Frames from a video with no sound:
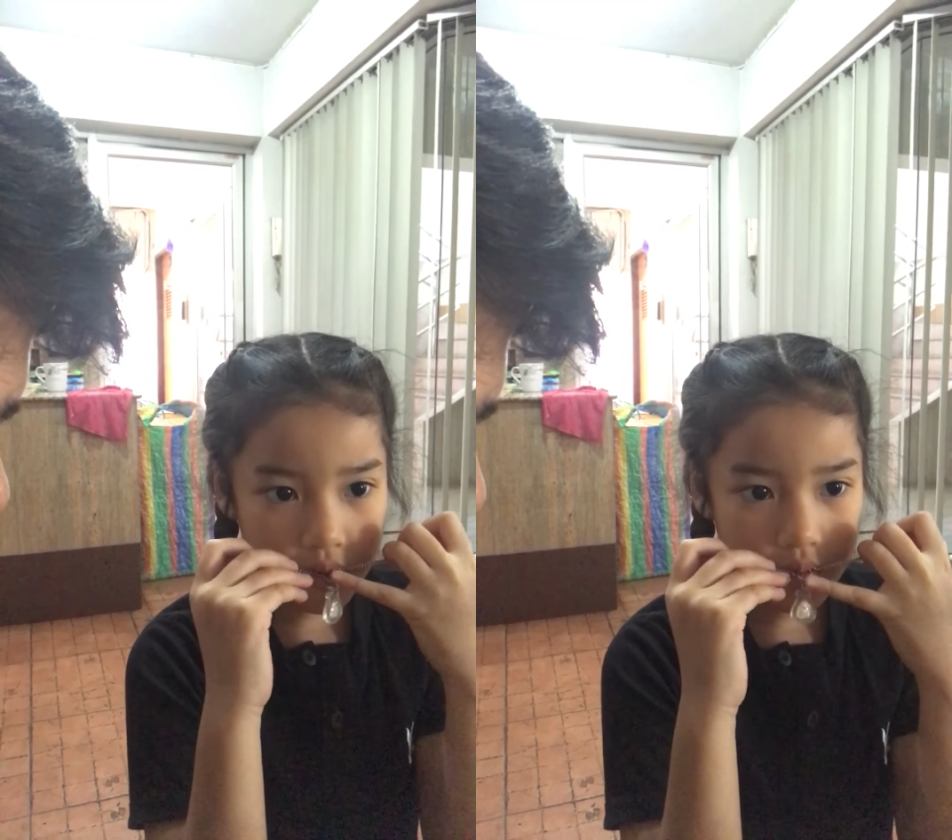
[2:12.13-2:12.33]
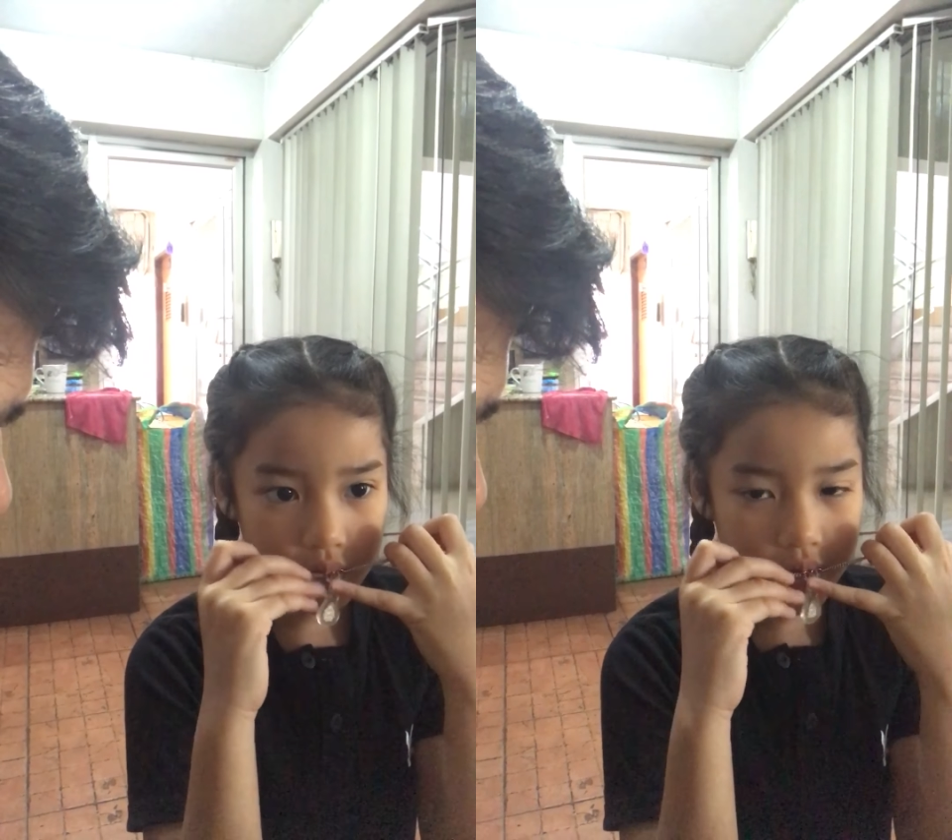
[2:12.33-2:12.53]

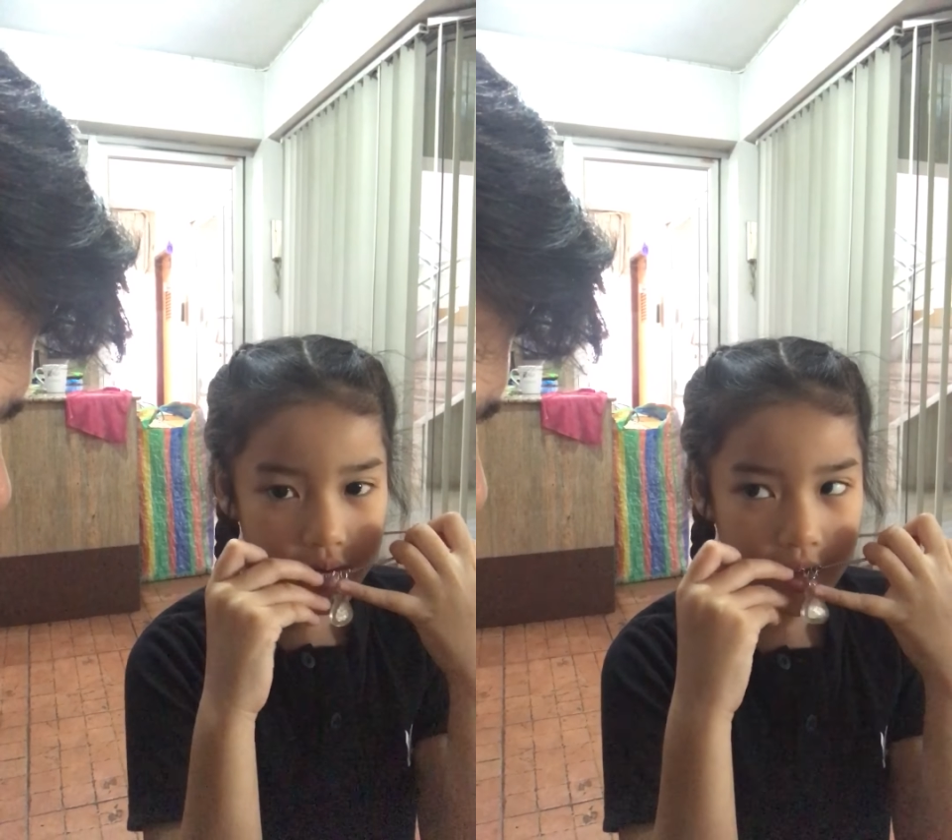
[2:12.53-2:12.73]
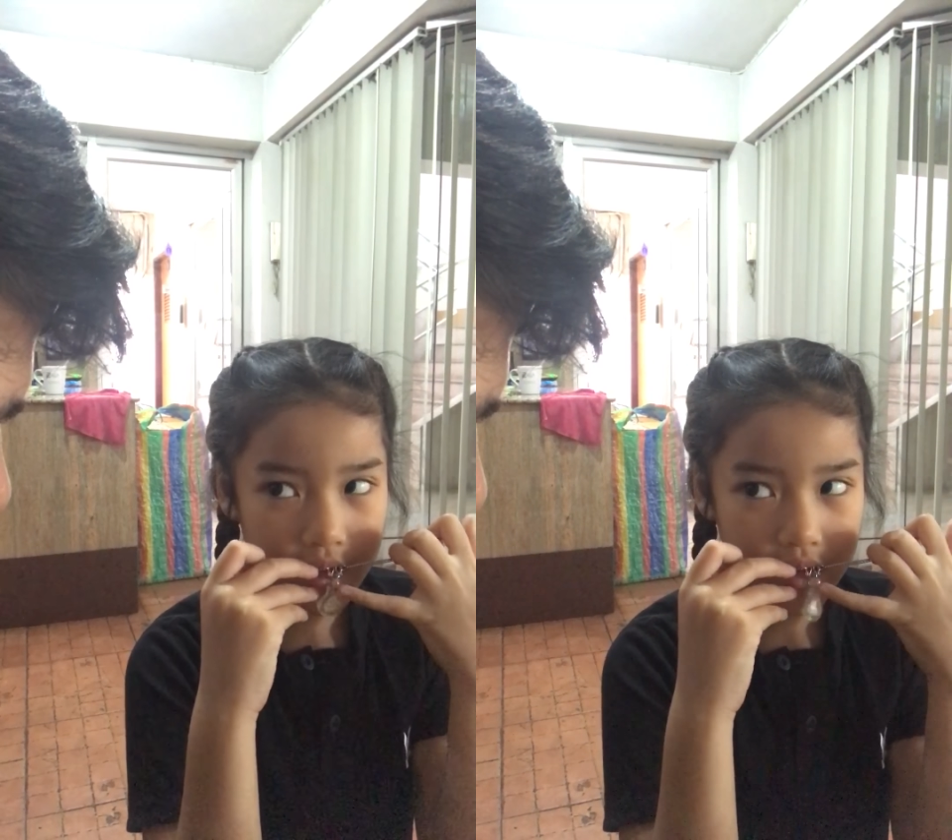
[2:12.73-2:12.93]

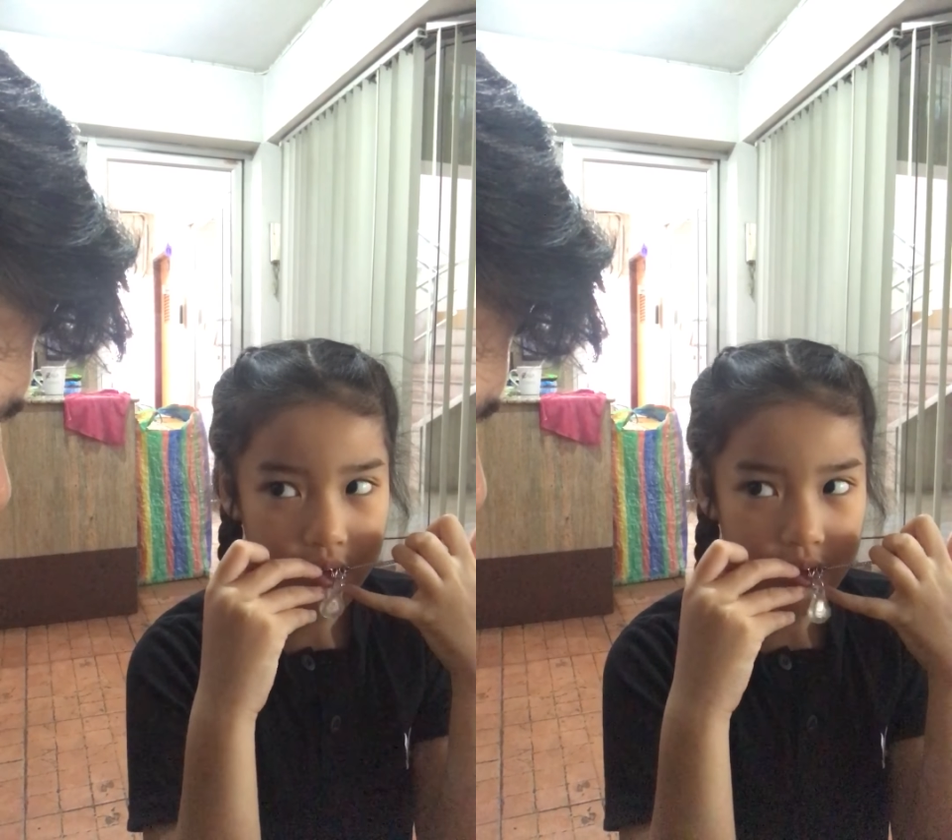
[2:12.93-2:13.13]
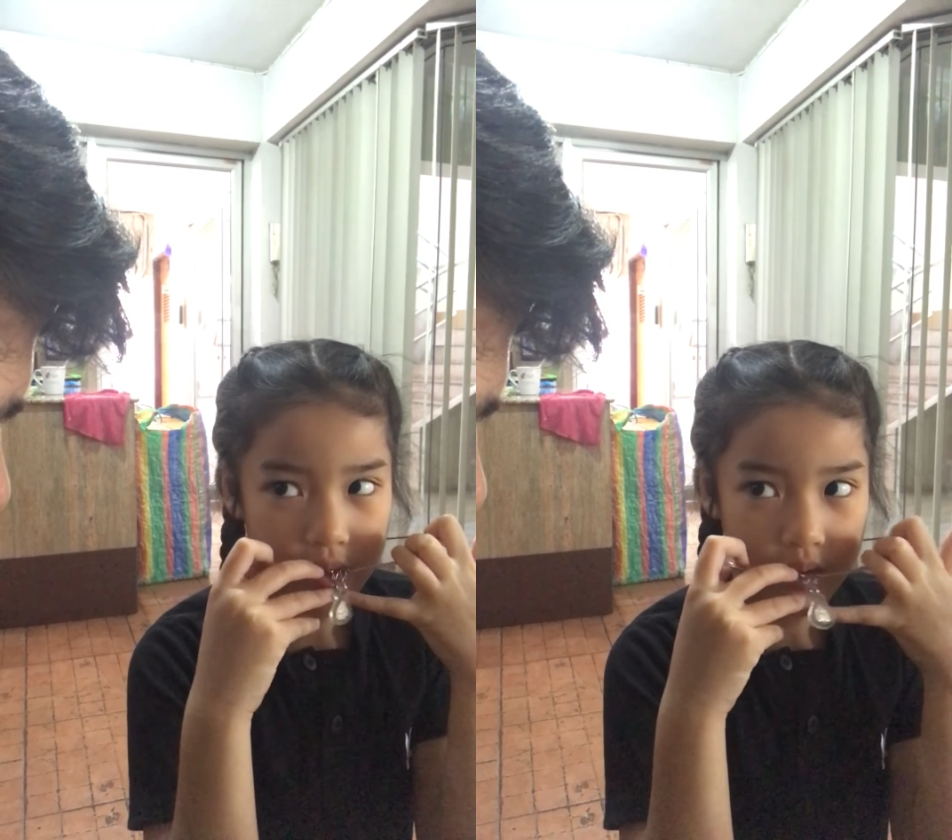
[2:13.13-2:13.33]
how
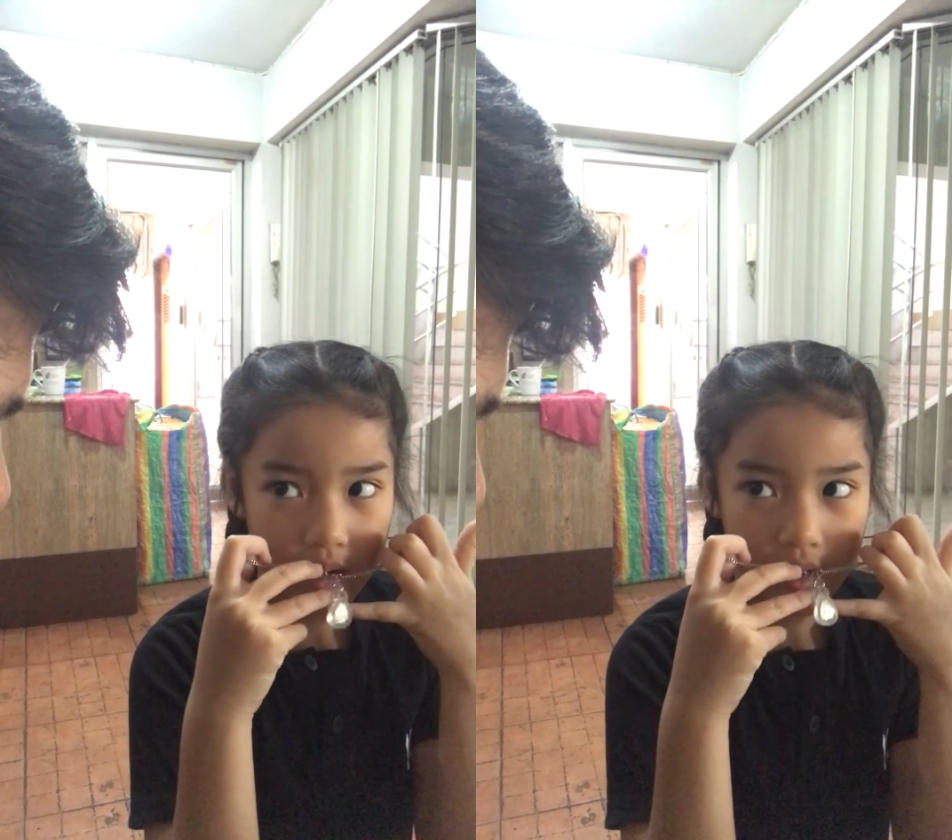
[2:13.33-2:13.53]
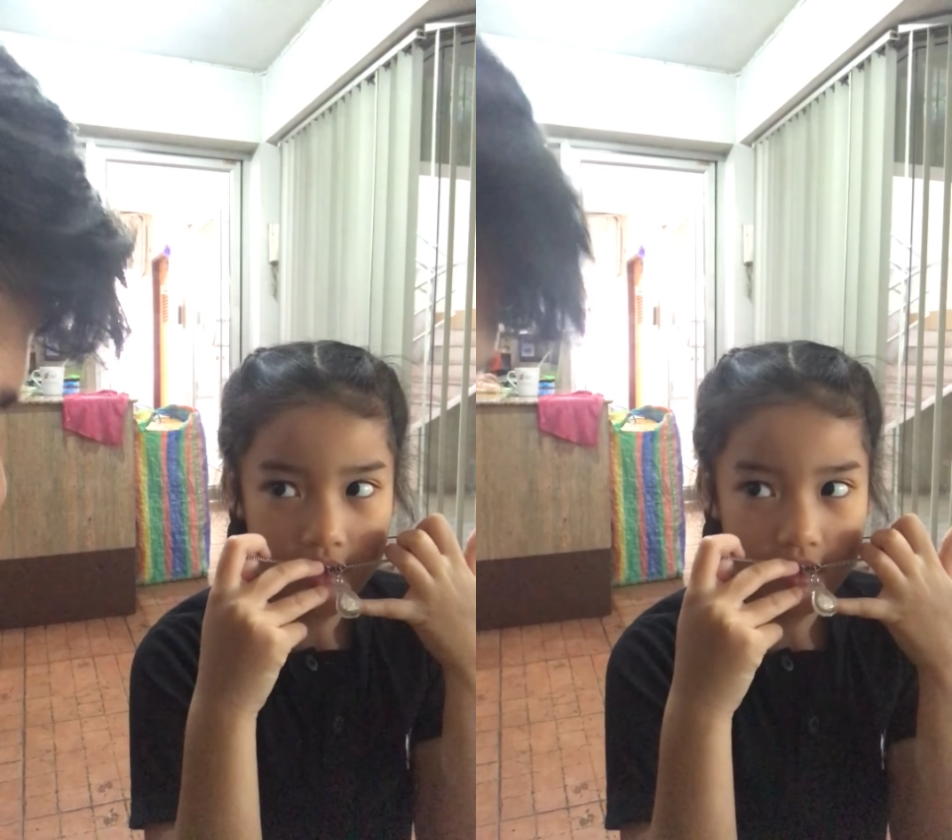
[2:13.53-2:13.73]

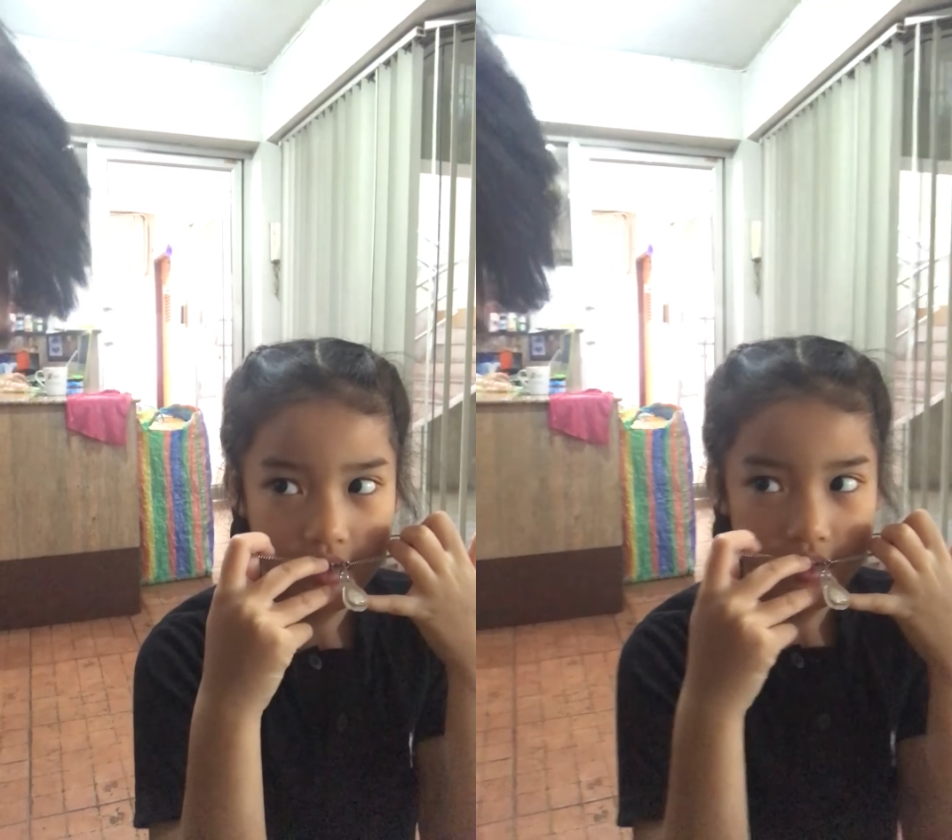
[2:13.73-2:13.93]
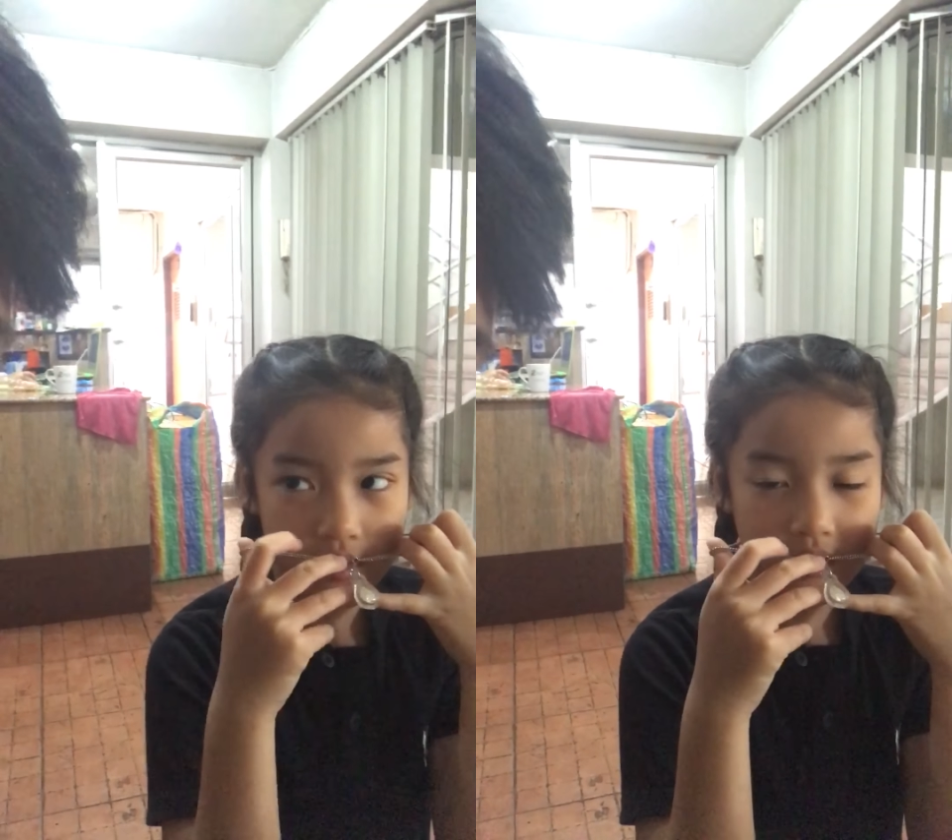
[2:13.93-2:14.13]

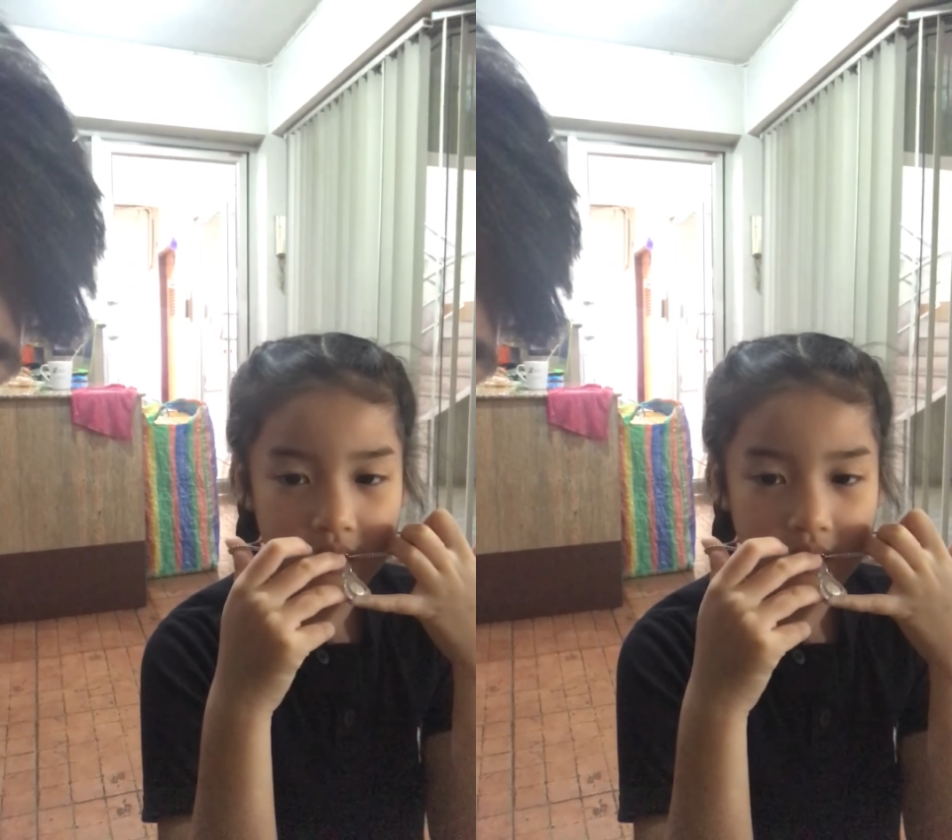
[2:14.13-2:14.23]
kun